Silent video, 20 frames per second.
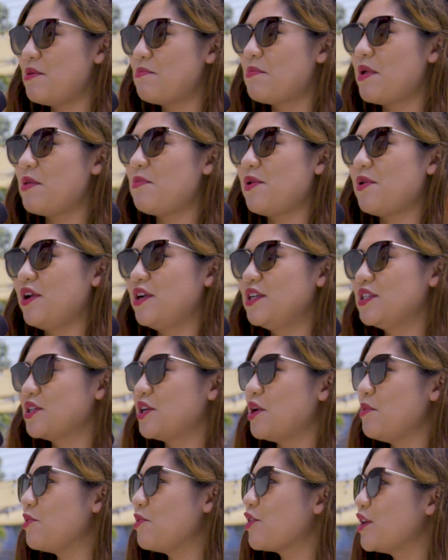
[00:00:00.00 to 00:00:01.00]
My parents are
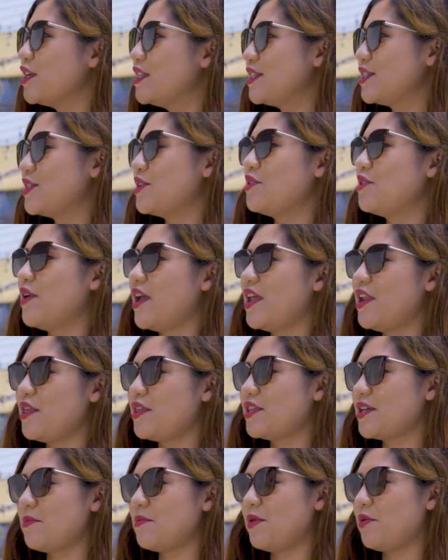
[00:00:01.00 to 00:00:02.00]
immigrants, so
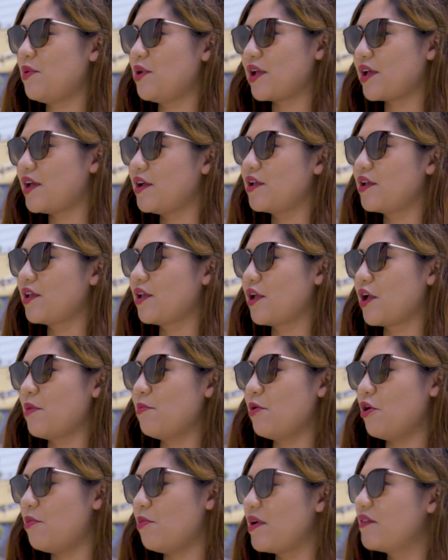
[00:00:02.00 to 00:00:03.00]
anytime they would cook and come
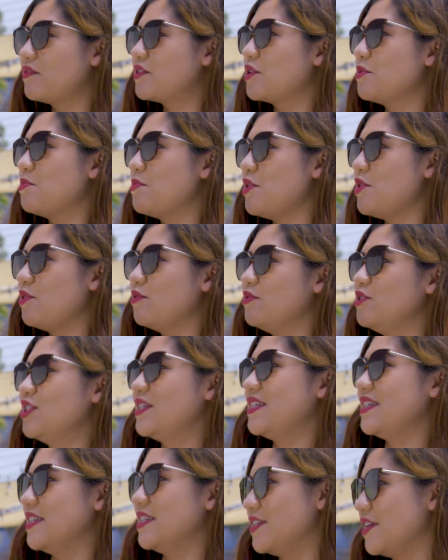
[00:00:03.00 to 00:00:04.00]
home after a meal, we
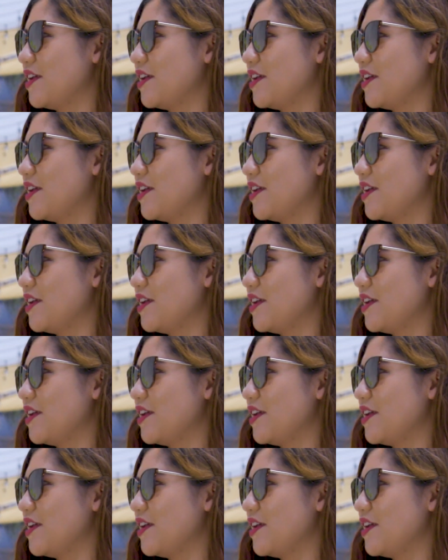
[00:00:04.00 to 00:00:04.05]
just sit